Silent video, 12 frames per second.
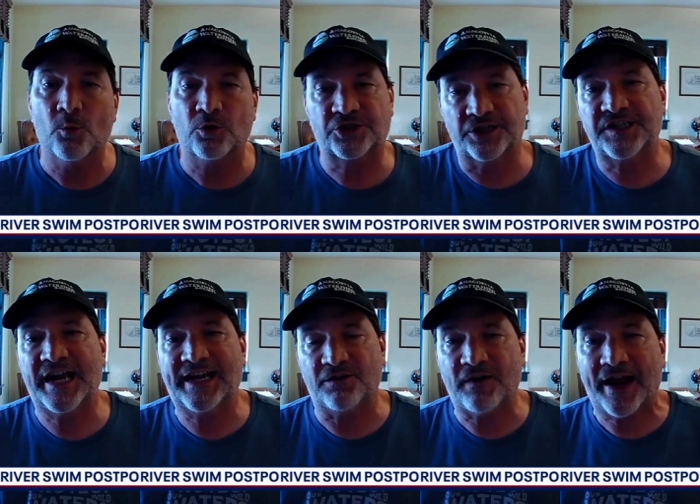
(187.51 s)
was going to
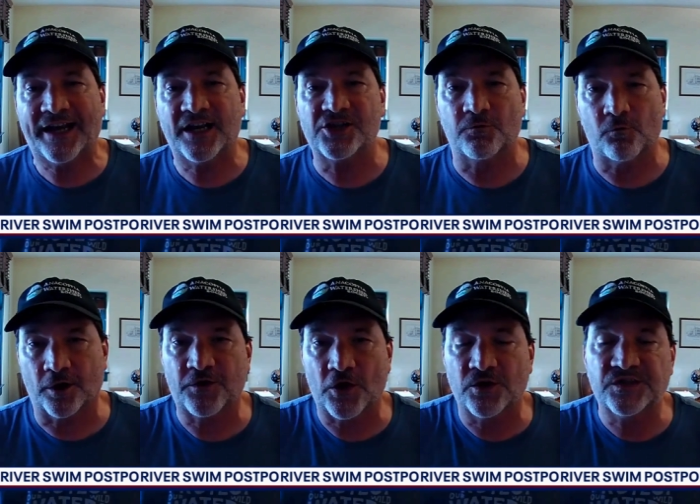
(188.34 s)
take advantage of one
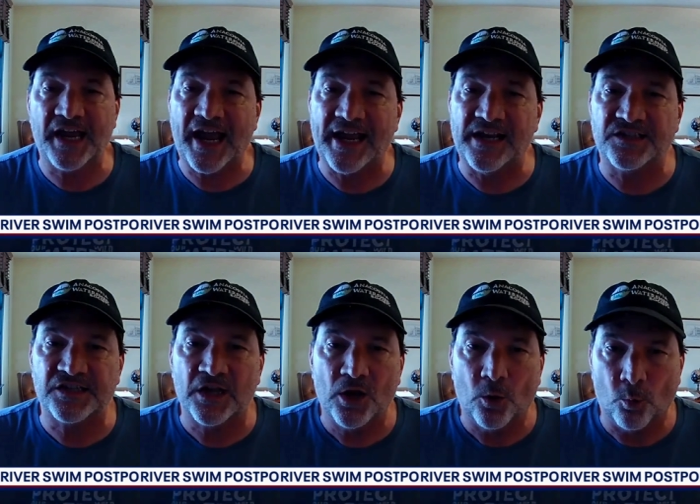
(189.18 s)
of those days